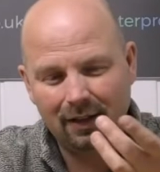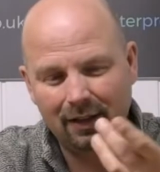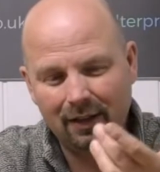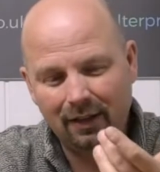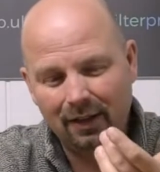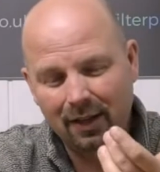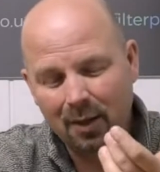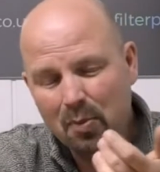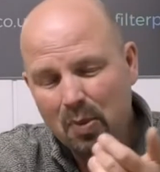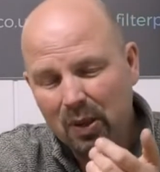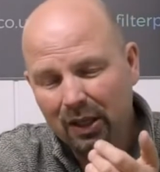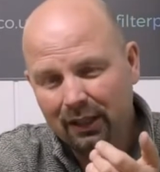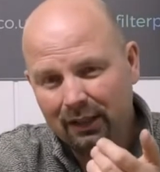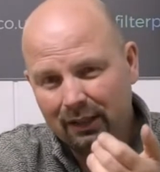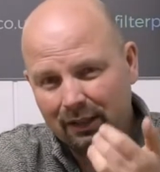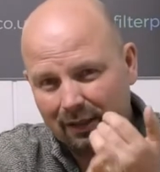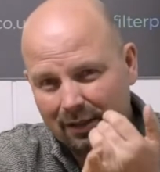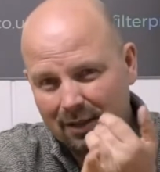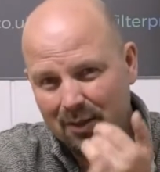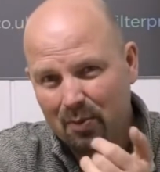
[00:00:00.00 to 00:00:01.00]
The
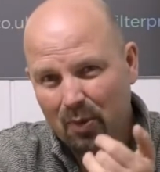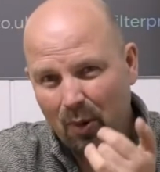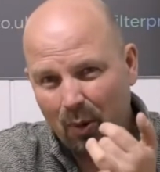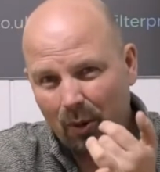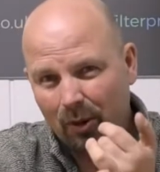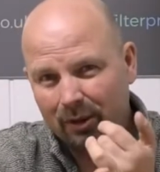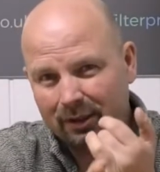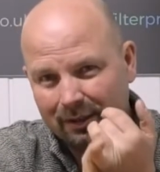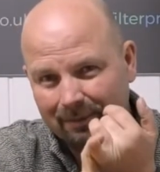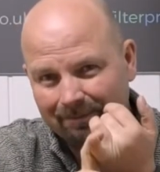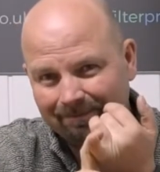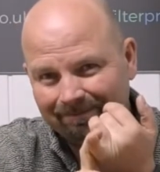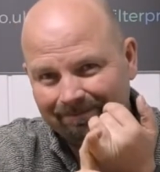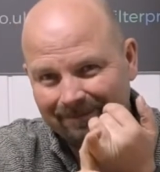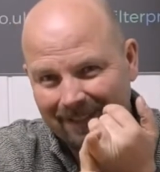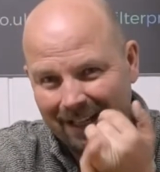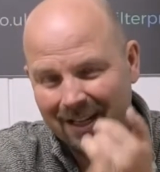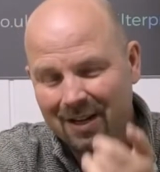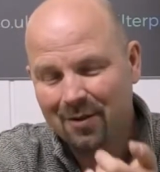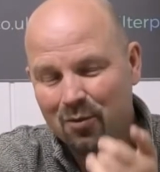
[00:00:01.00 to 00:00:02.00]
ability to support
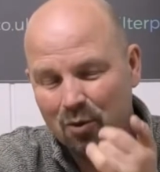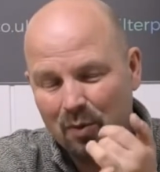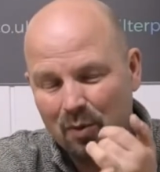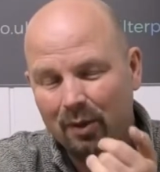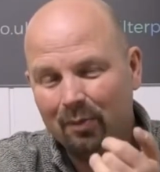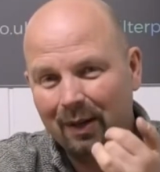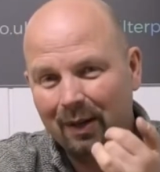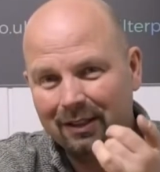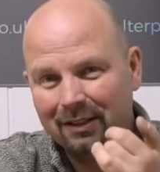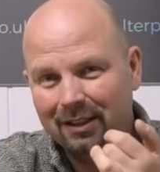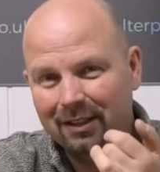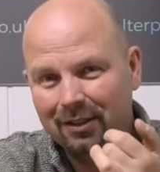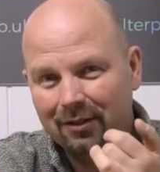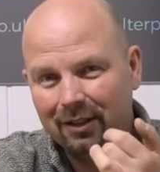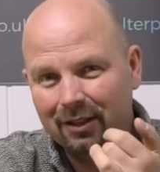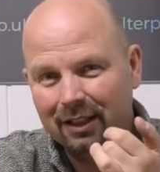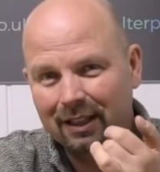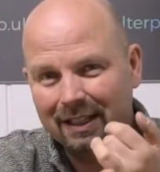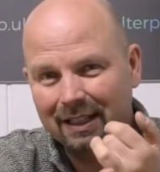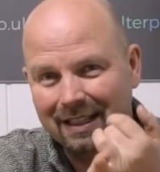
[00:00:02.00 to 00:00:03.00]
anaerobic
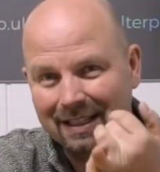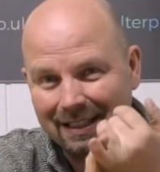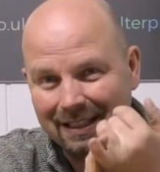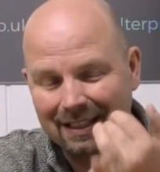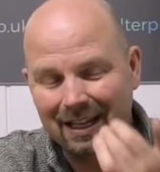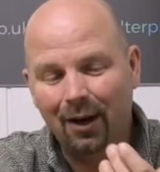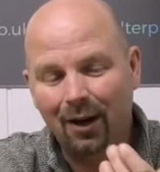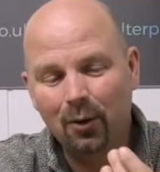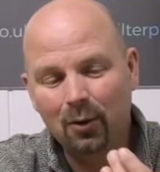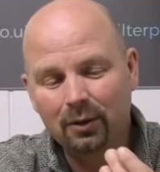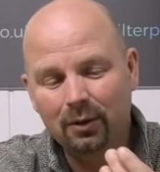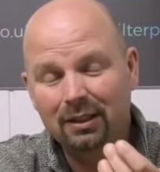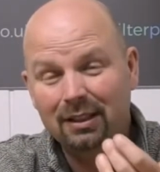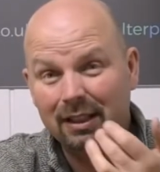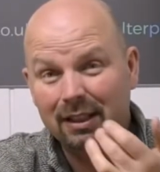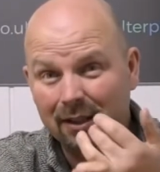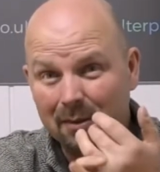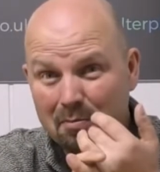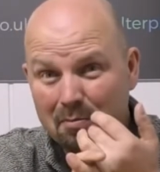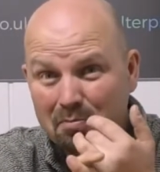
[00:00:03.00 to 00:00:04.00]
bacteria is down
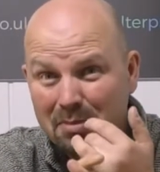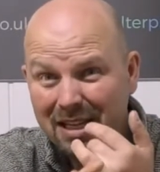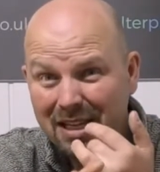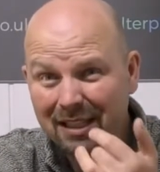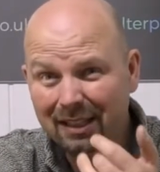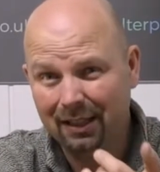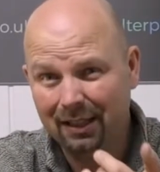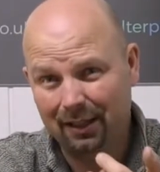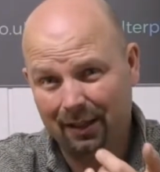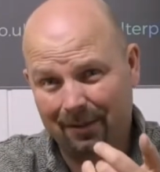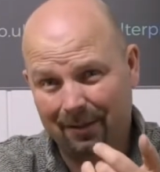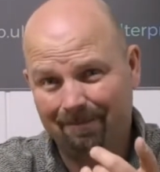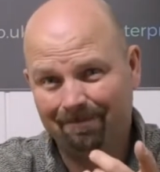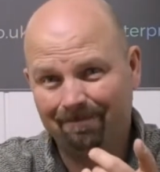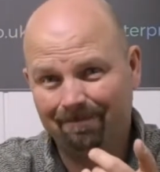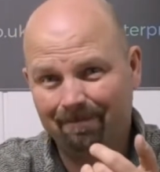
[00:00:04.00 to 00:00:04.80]
to the media,